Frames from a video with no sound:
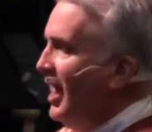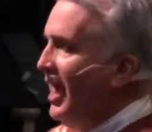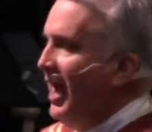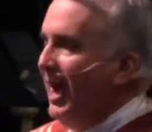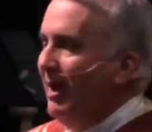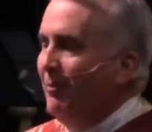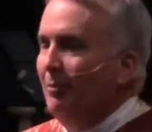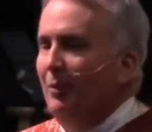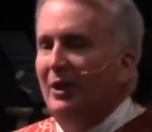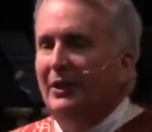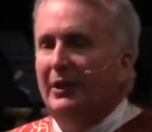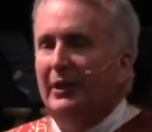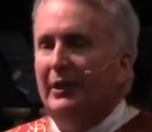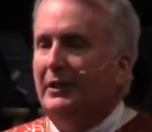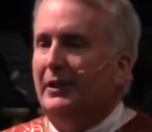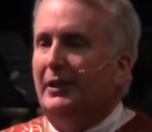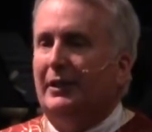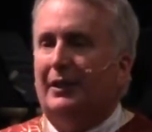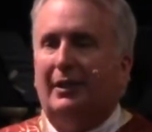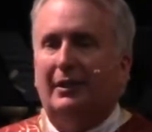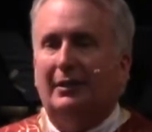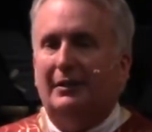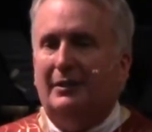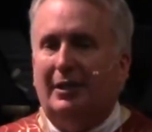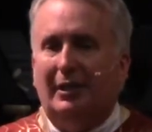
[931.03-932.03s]
I'm willing to
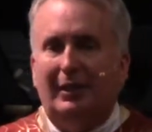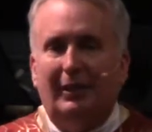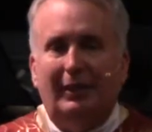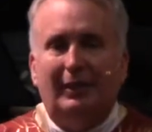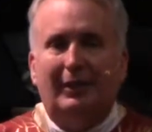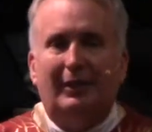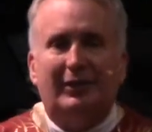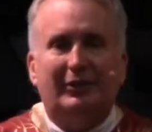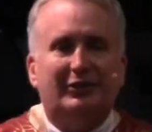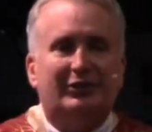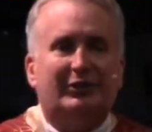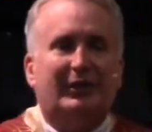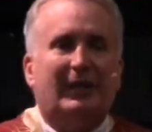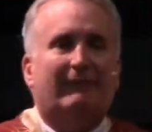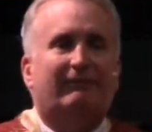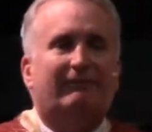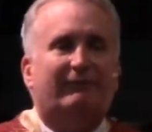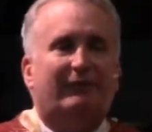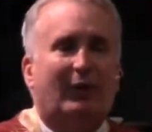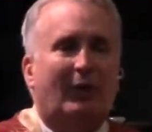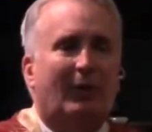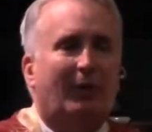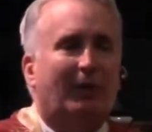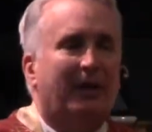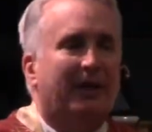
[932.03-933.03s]
continue to
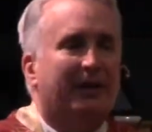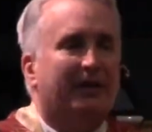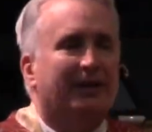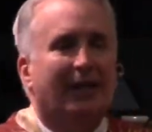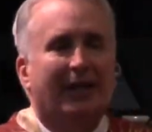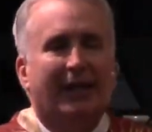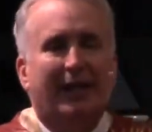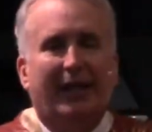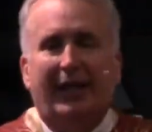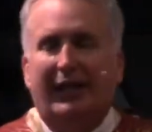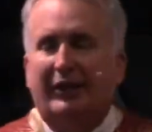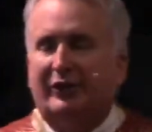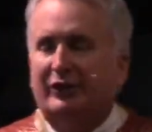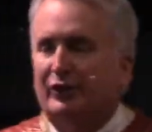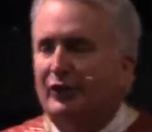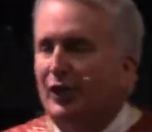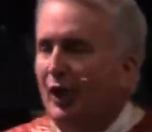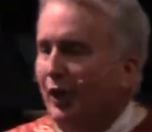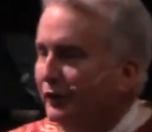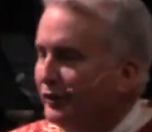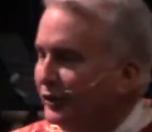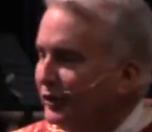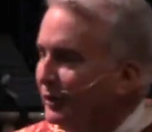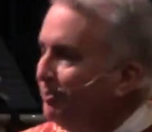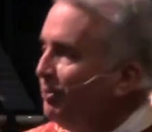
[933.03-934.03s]
step forward. It's
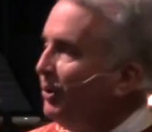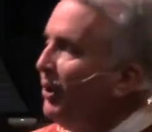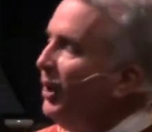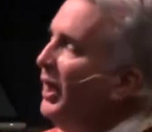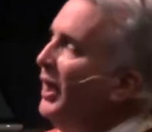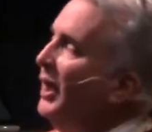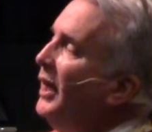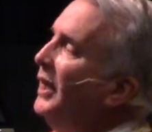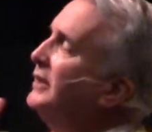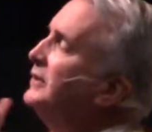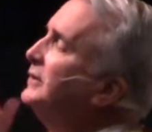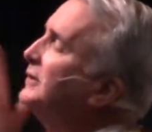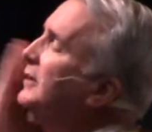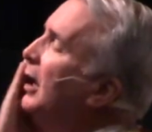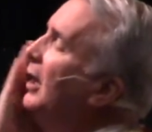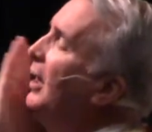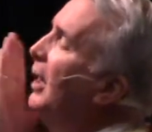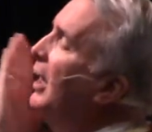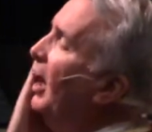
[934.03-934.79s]
no surprise.